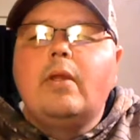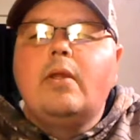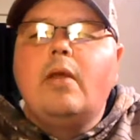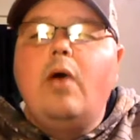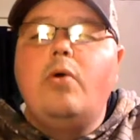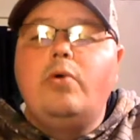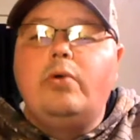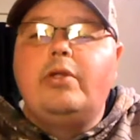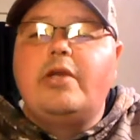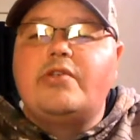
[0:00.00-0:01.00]
Oh,
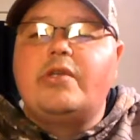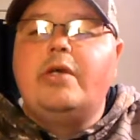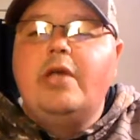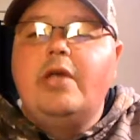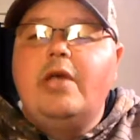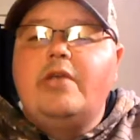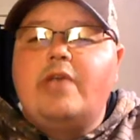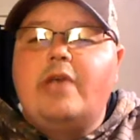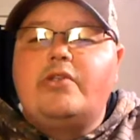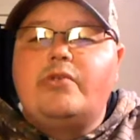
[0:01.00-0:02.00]
cool, nice. So
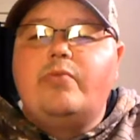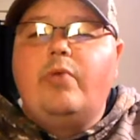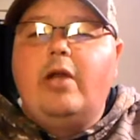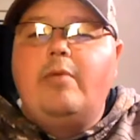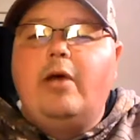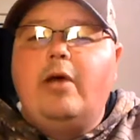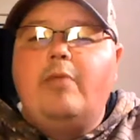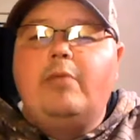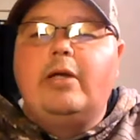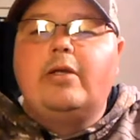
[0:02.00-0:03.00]
that's what I'm
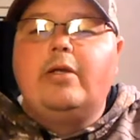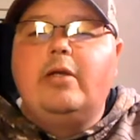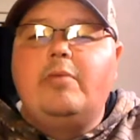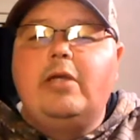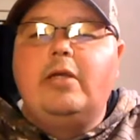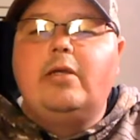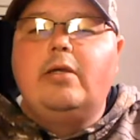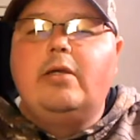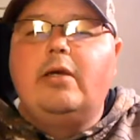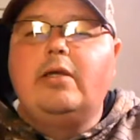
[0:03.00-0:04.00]
going to be
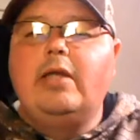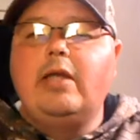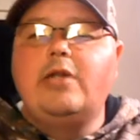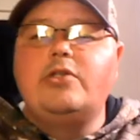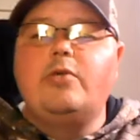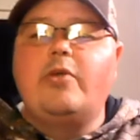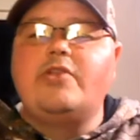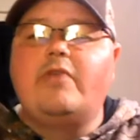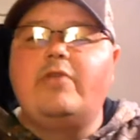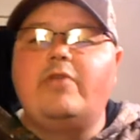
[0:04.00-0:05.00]
getting into
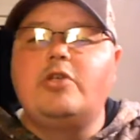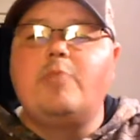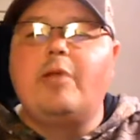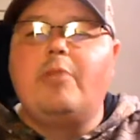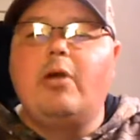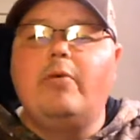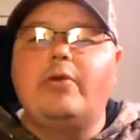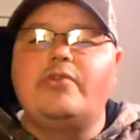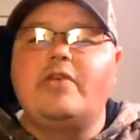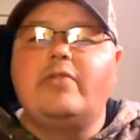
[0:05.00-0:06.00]
once I finish my part
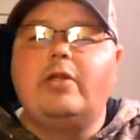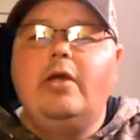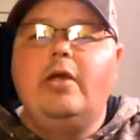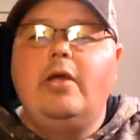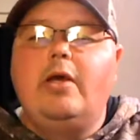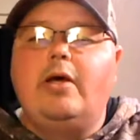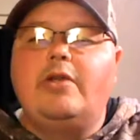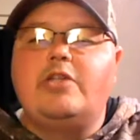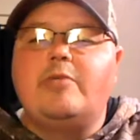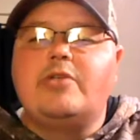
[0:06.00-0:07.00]
107,
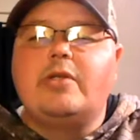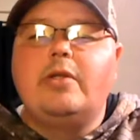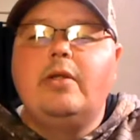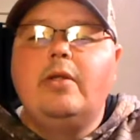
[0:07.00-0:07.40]
Jameson.